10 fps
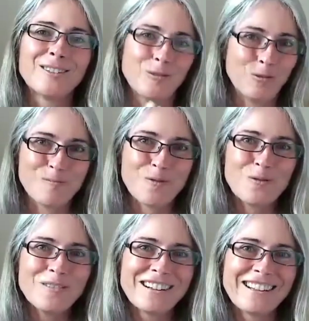
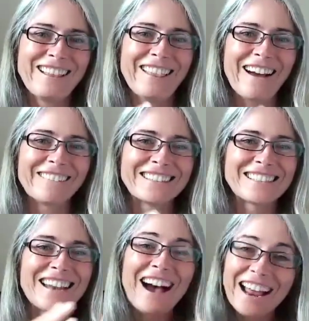normal and that was
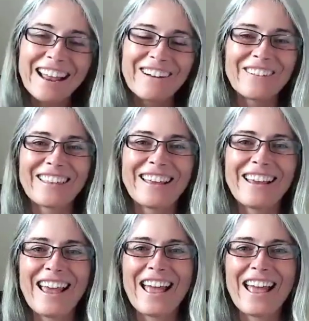not healthy.